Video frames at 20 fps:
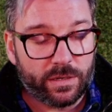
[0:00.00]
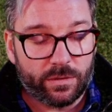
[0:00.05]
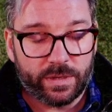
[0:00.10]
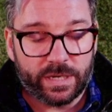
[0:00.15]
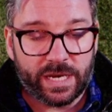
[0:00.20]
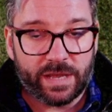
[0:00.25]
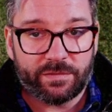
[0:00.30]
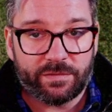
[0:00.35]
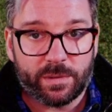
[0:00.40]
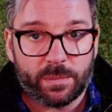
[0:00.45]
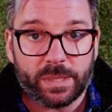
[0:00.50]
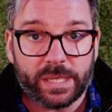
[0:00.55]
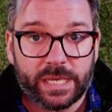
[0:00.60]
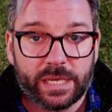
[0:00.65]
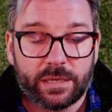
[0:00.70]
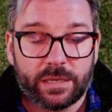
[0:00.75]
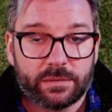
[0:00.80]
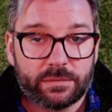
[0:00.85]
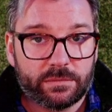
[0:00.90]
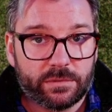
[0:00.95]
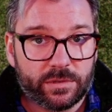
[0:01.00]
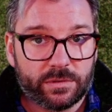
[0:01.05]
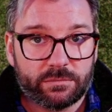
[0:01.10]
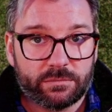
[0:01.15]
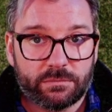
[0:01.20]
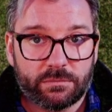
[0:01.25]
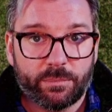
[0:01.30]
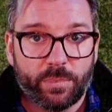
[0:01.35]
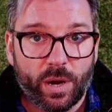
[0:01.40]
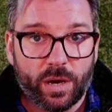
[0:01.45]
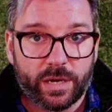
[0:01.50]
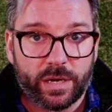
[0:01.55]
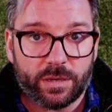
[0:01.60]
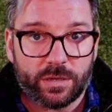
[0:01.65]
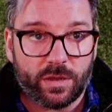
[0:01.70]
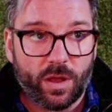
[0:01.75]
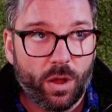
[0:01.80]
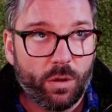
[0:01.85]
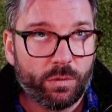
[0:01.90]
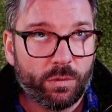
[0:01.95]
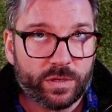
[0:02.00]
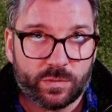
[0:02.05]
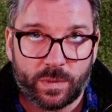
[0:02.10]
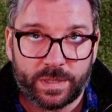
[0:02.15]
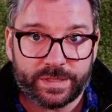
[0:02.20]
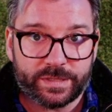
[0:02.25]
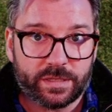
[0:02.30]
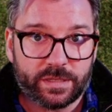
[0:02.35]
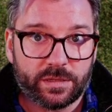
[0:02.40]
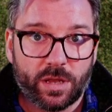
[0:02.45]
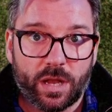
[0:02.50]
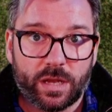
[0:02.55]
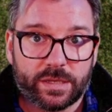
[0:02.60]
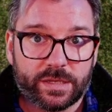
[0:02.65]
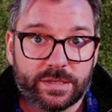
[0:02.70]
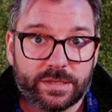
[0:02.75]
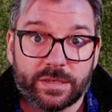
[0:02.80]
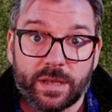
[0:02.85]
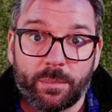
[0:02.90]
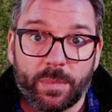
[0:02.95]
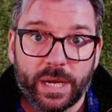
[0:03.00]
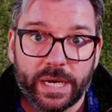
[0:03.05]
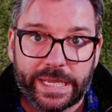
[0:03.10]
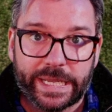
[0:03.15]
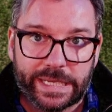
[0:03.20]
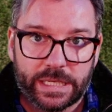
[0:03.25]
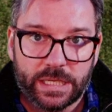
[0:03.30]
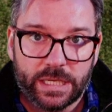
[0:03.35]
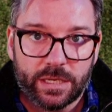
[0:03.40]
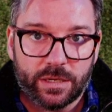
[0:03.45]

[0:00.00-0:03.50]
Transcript: inevitably party always wants to talk to somebody